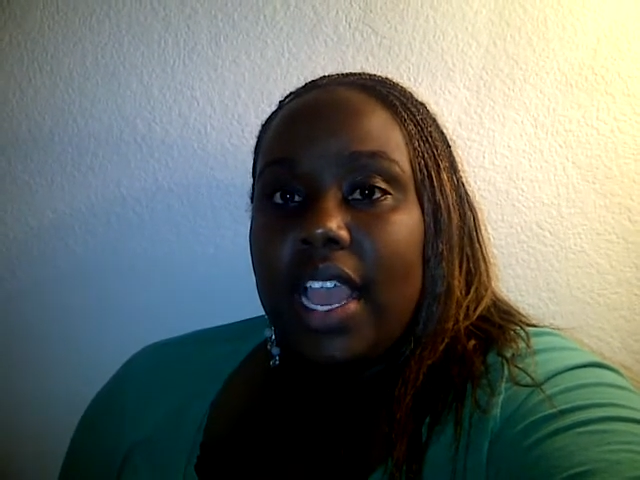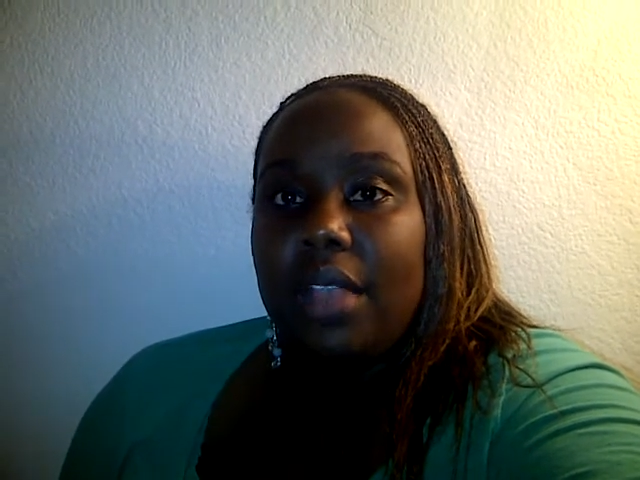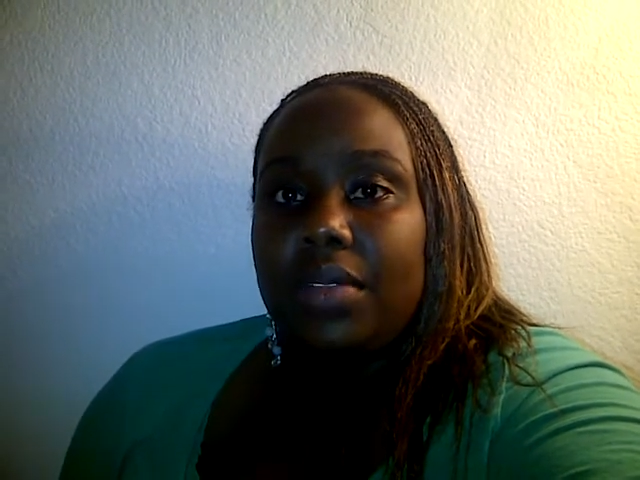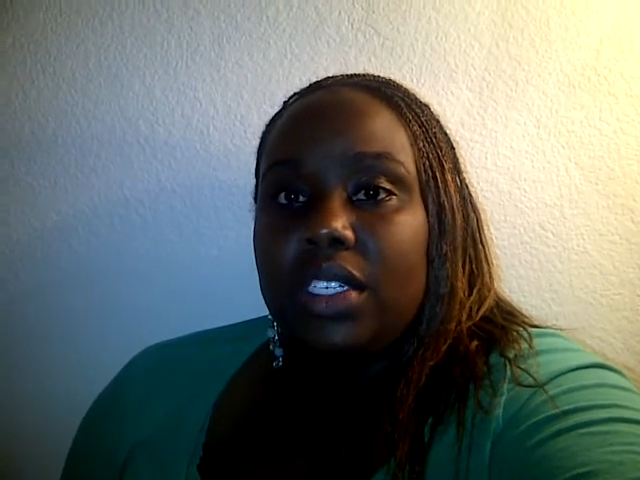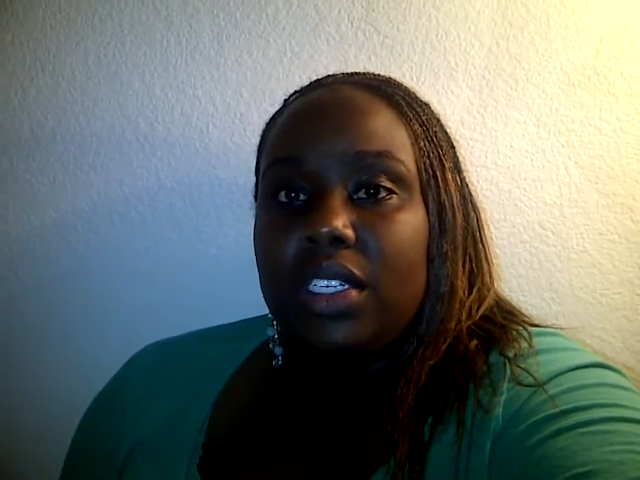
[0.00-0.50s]

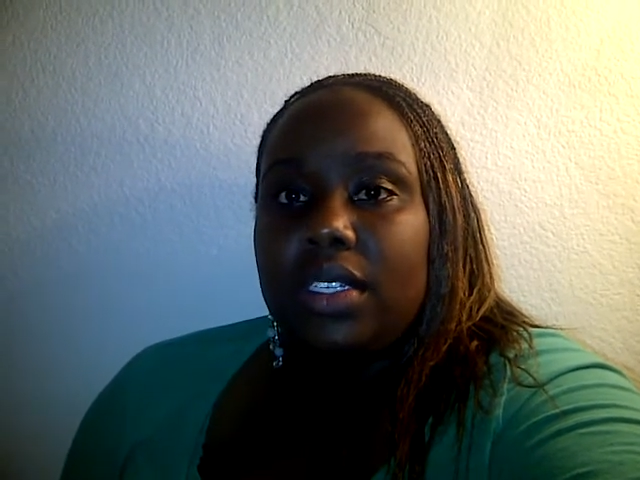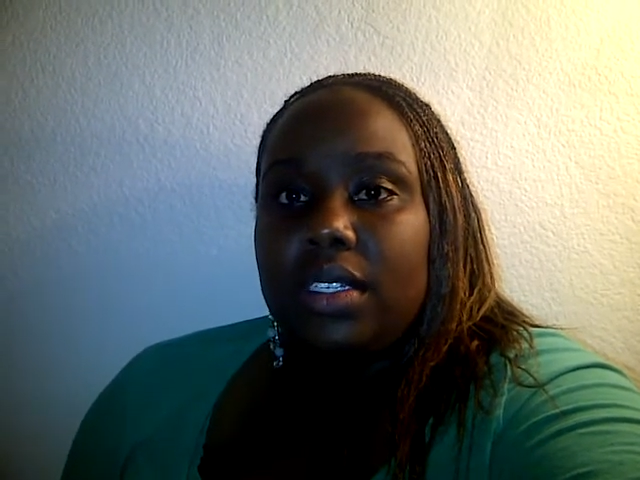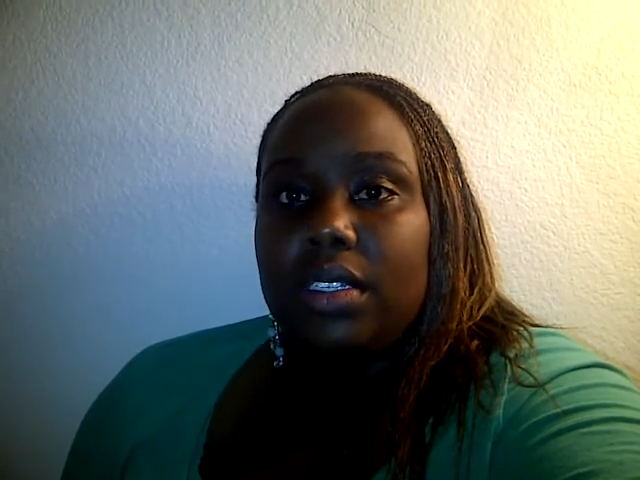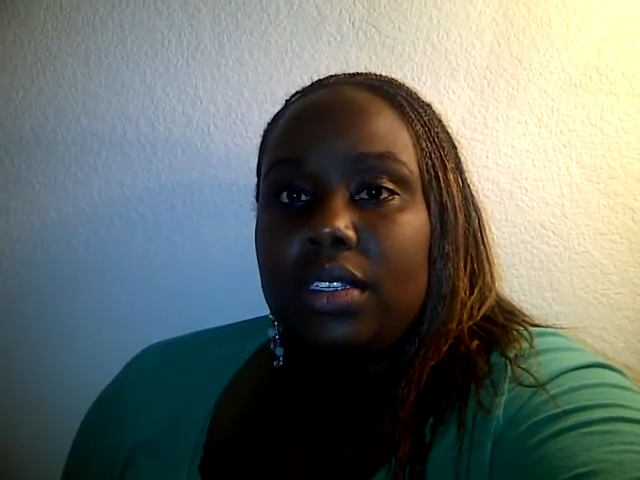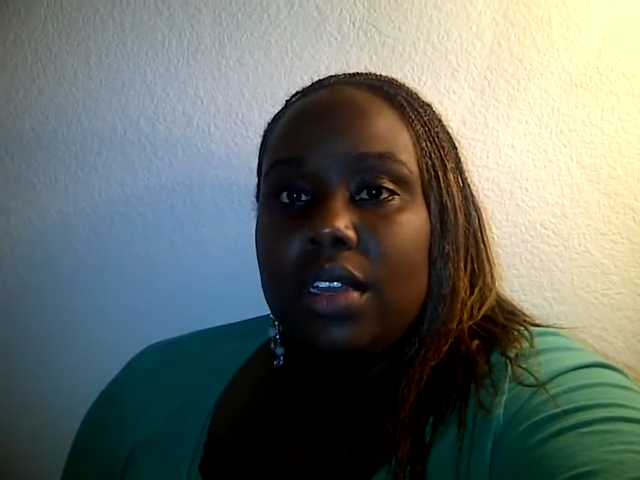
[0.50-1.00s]
I was
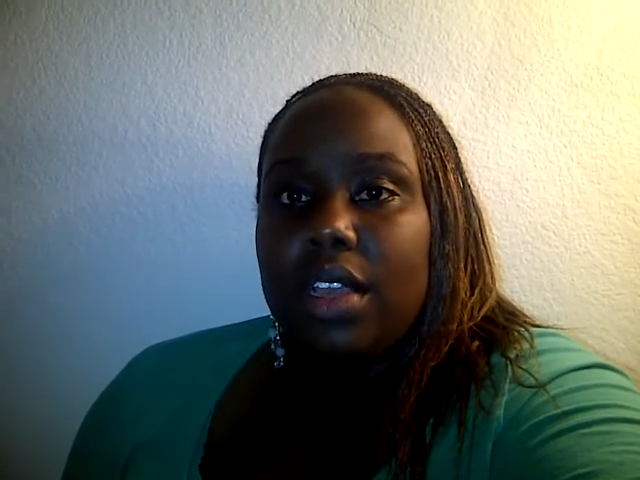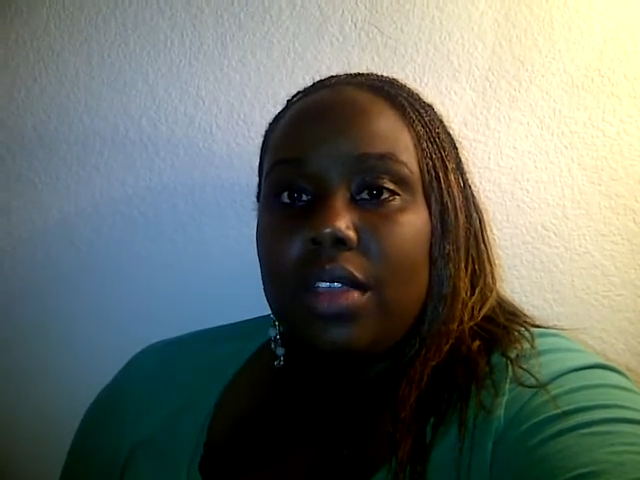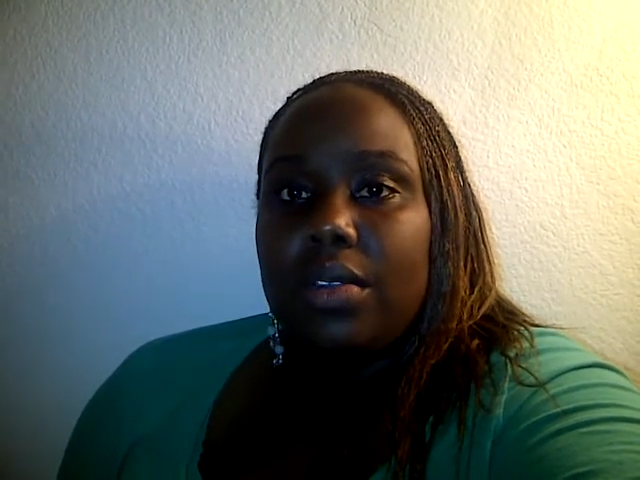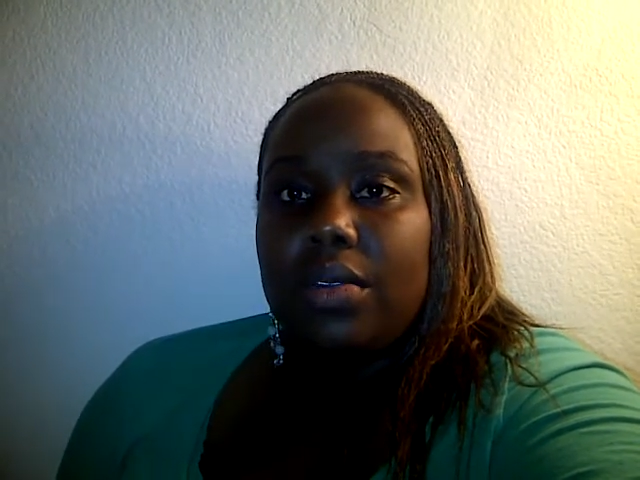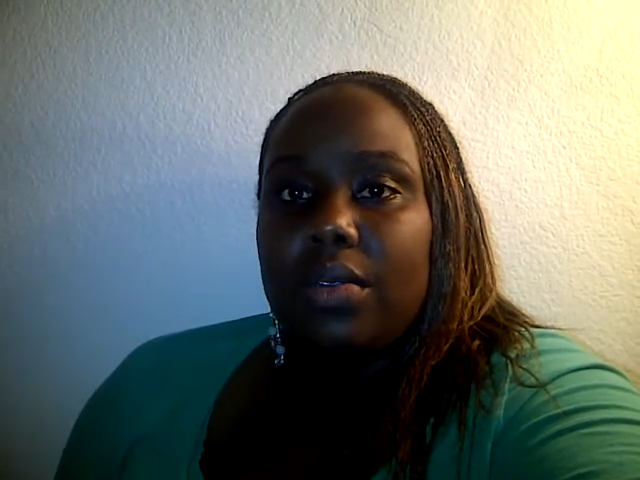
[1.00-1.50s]
just, you
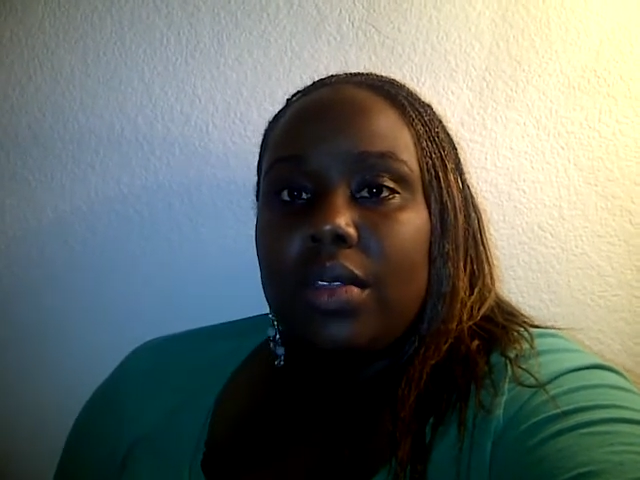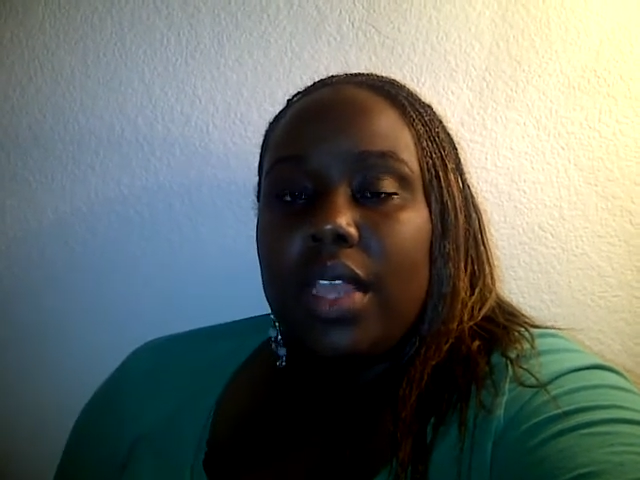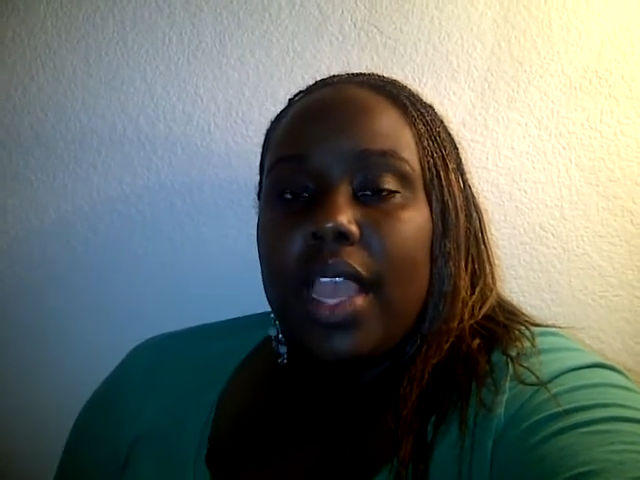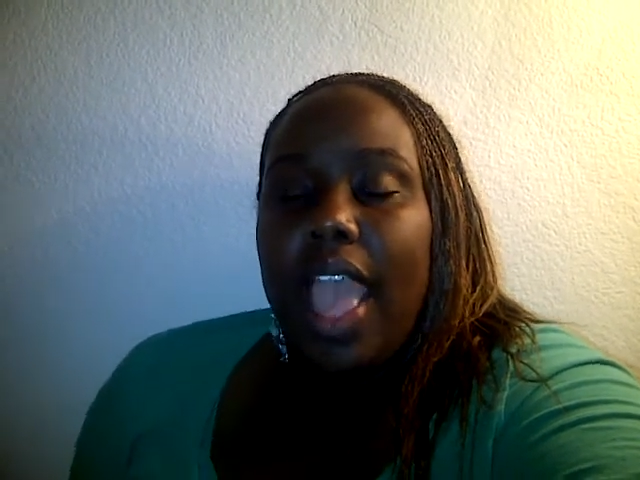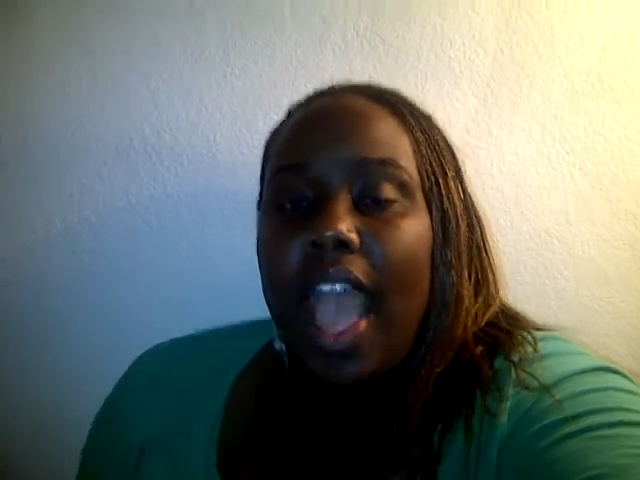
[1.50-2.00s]
know,
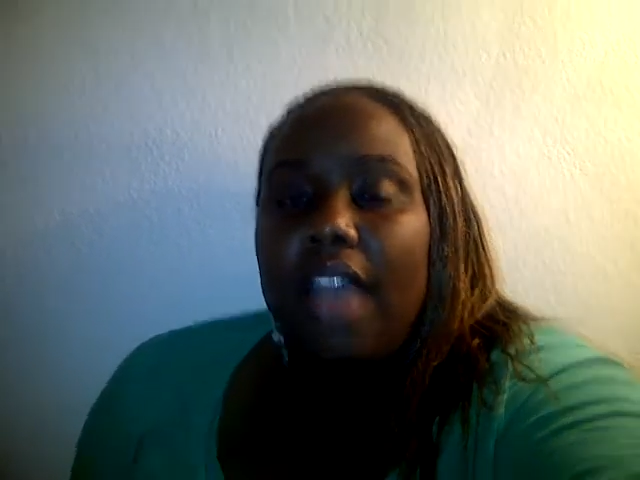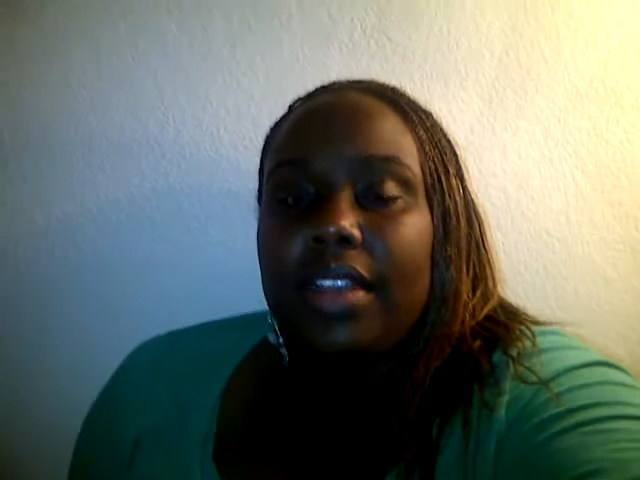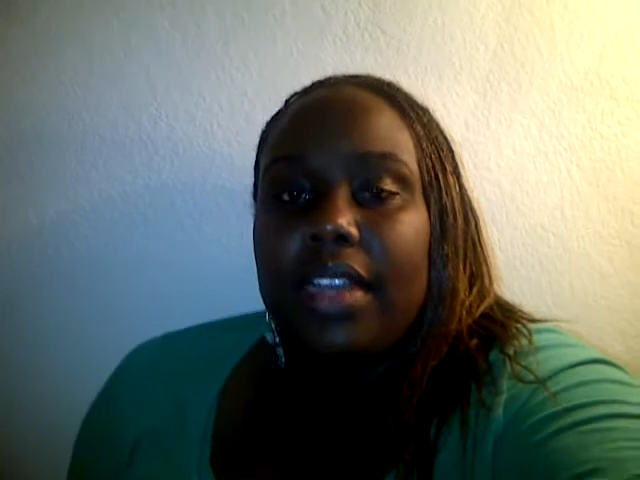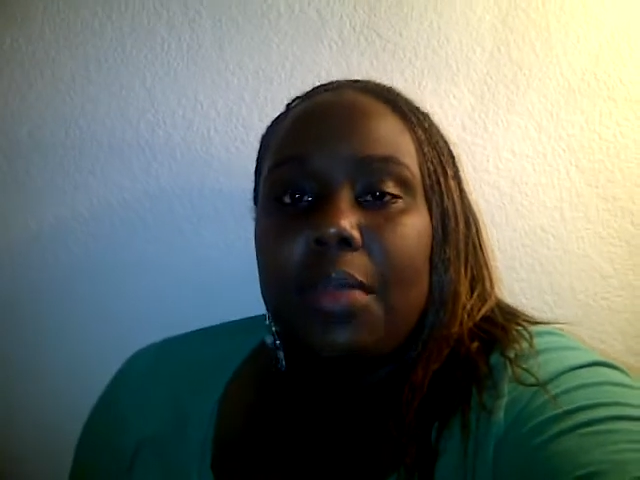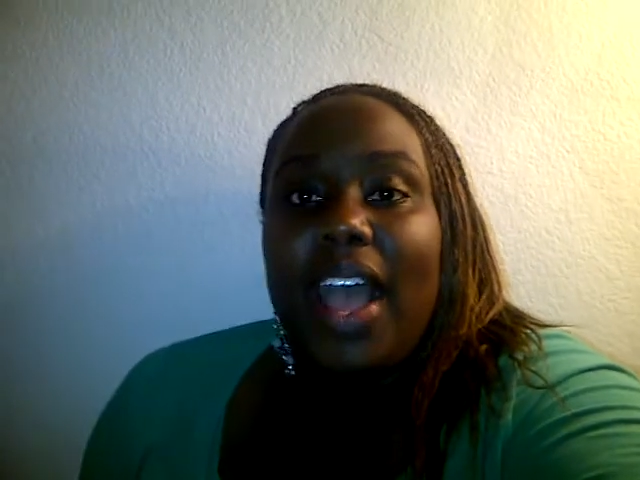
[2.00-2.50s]
out
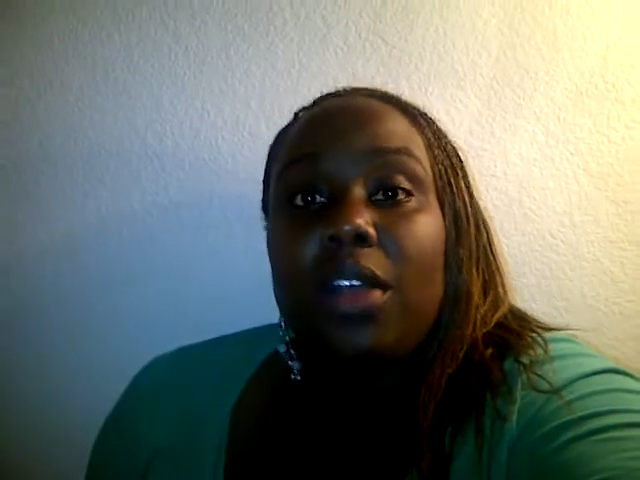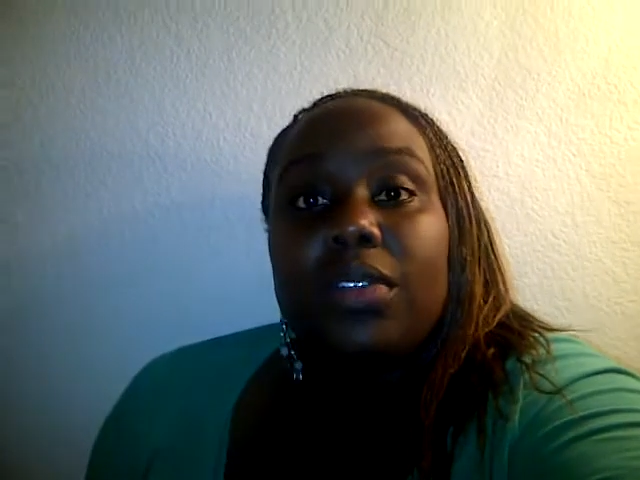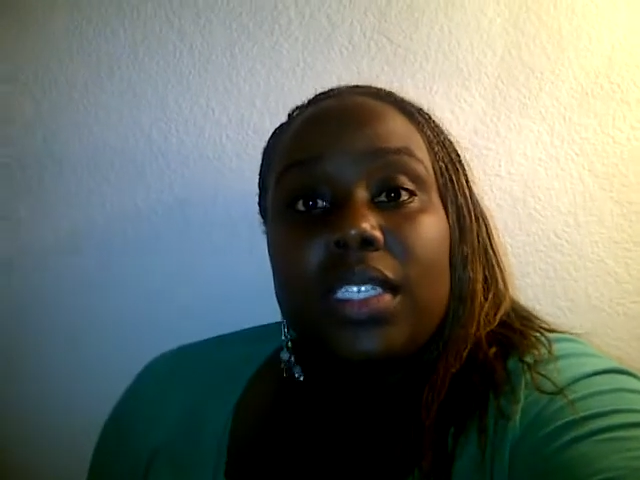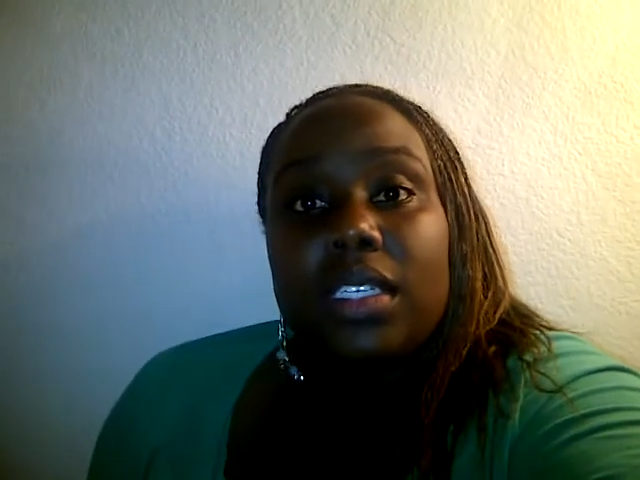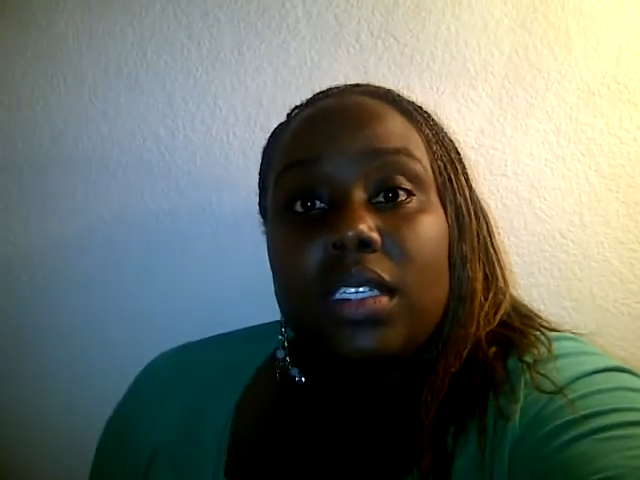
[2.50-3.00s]
and
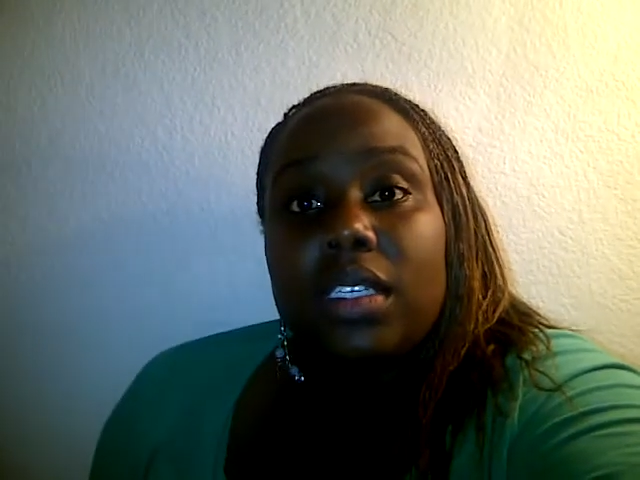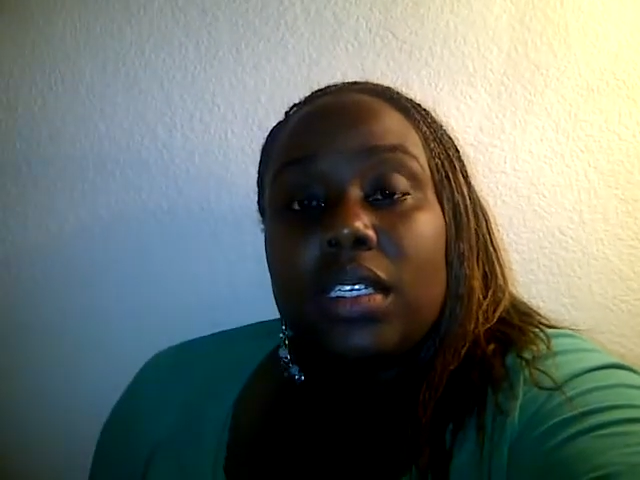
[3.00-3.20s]
about,